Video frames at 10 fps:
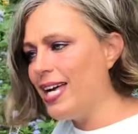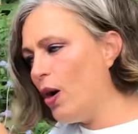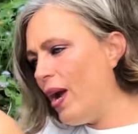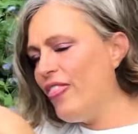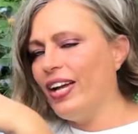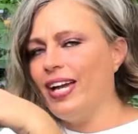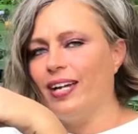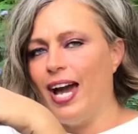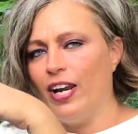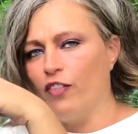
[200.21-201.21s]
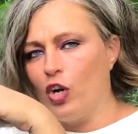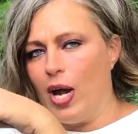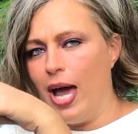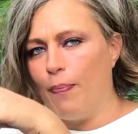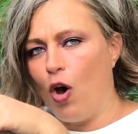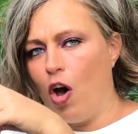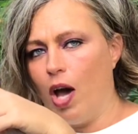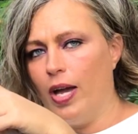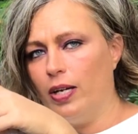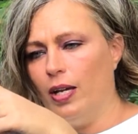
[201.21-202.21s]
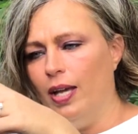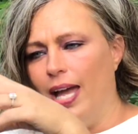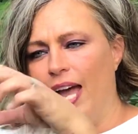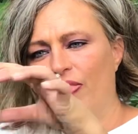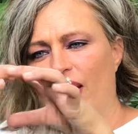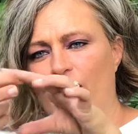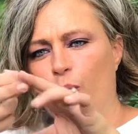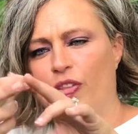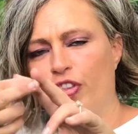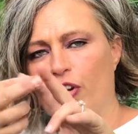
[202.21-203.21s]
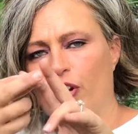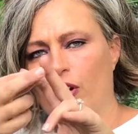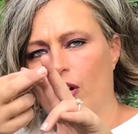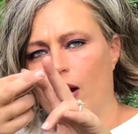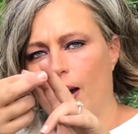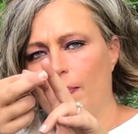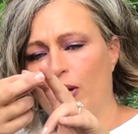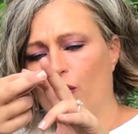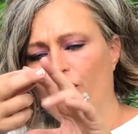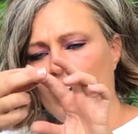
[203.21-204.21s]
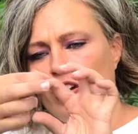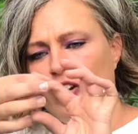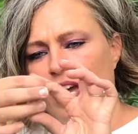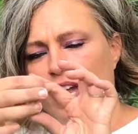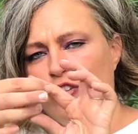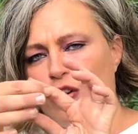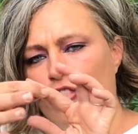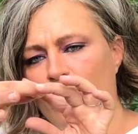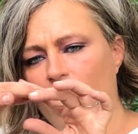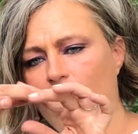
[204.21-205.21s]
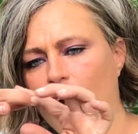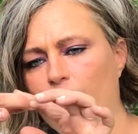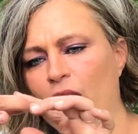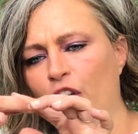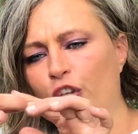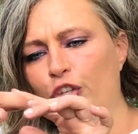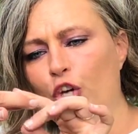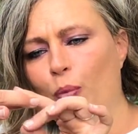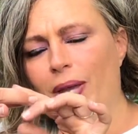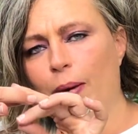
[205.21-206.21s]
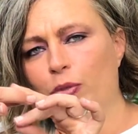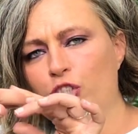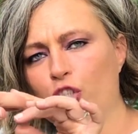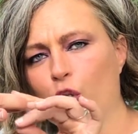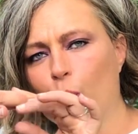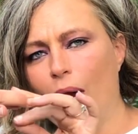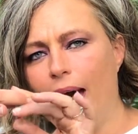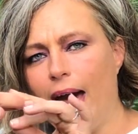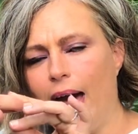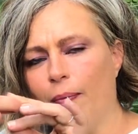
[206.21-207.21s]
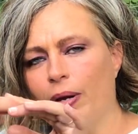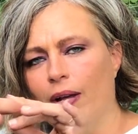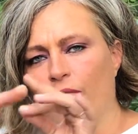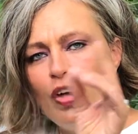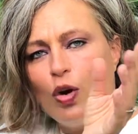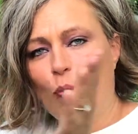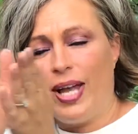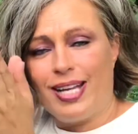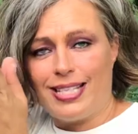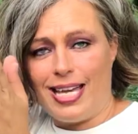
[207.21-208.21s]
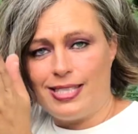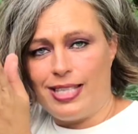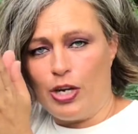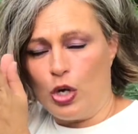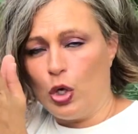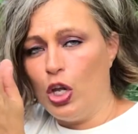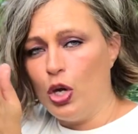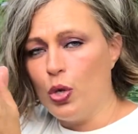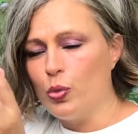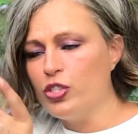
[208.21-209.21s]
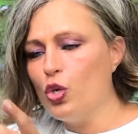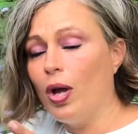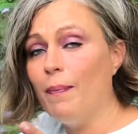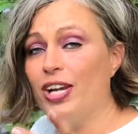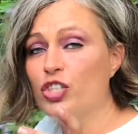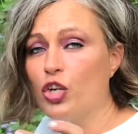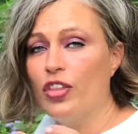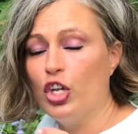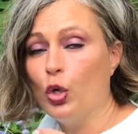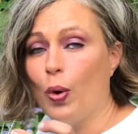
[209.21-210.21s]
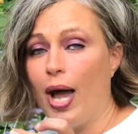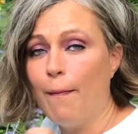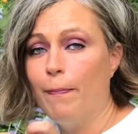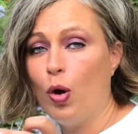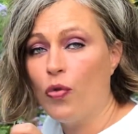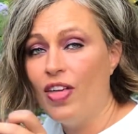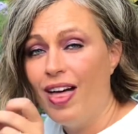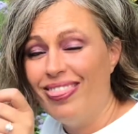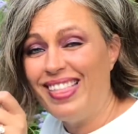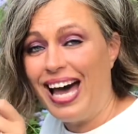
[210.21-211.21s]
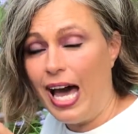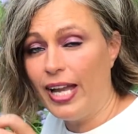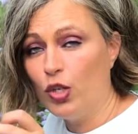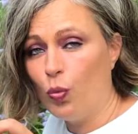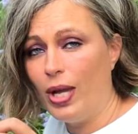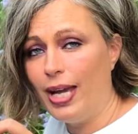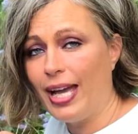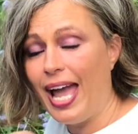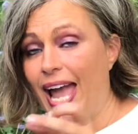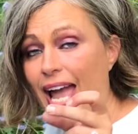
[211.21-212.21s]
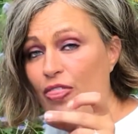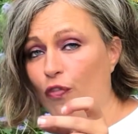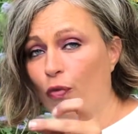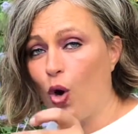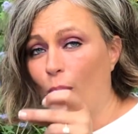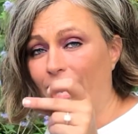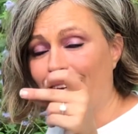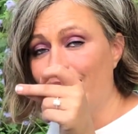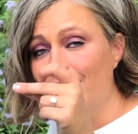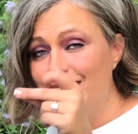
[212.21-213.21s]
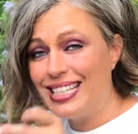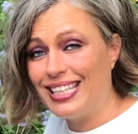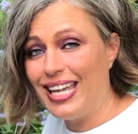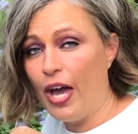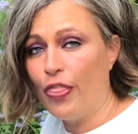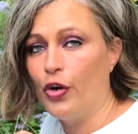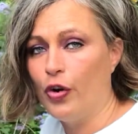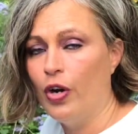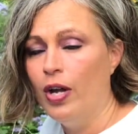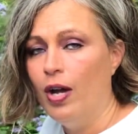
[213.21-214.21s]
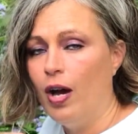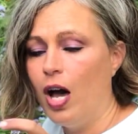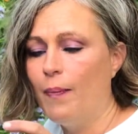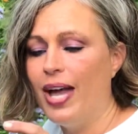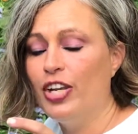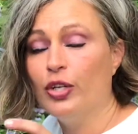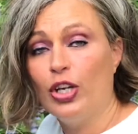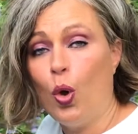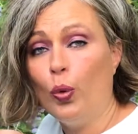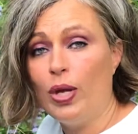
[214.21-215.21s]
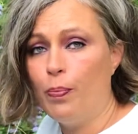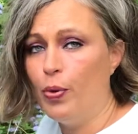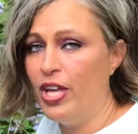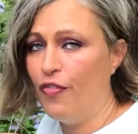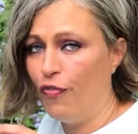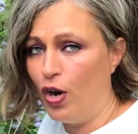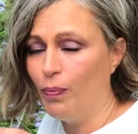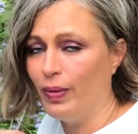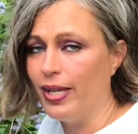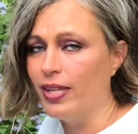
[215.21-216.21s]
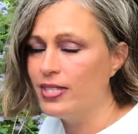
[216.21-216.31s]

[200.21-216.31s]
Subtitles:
That way they can kind of grab on, and then with your middle finger and your thumb, you'll be able to grab their wings as they are closed. You want to make sure that you grab both the hind wing and the forewing together, and you can hold it pretty firmly.